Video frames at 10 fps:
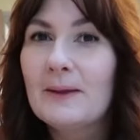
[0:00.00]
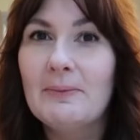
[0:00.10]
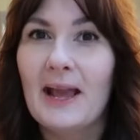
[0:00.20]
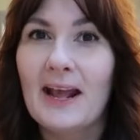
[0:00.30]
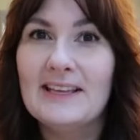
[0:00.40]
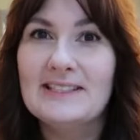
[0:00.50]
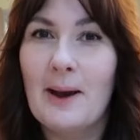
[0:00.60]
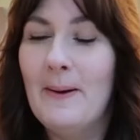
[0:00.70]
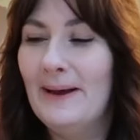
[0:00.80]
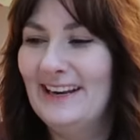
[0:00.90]
pick this
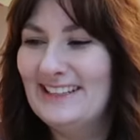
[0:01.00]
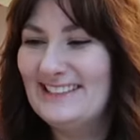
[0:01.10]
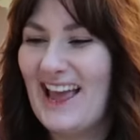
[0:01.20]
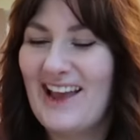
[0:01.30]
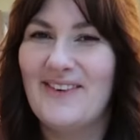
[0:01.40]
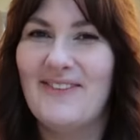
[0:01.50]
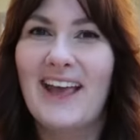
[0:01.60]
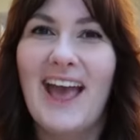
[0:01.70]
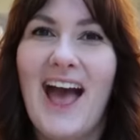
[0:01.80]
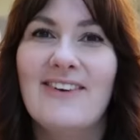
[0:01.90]
up in a sec when
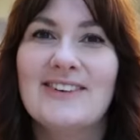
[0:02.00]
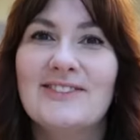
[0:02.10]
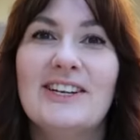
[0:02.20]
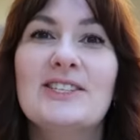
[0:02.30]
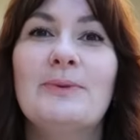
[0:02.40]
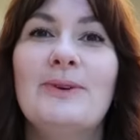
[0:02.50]
my kettle is finished